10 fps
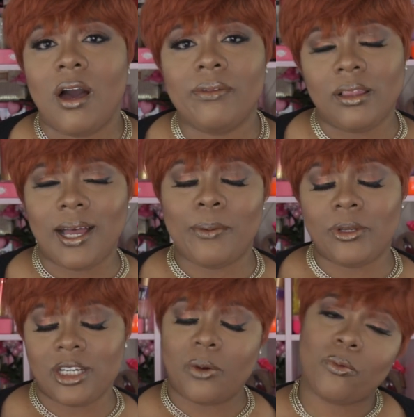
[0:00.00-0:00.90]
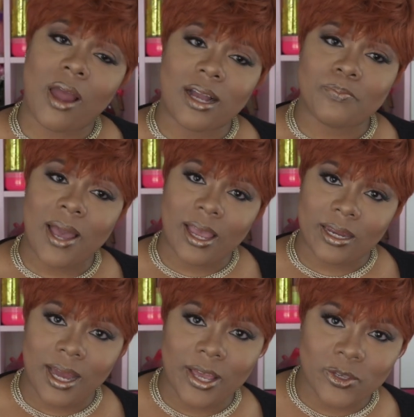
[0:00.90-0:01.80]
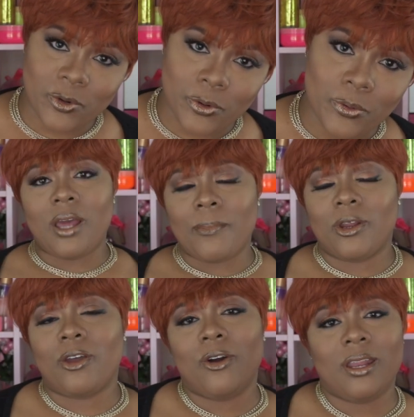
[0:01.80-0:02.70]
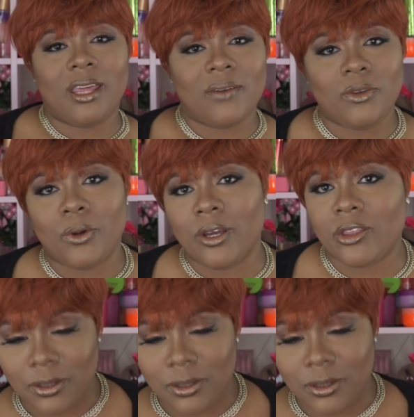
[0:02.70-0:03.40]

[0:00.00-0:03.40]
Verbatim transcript: of the line which I rocked back in high school. I'm going to go ahead and give you a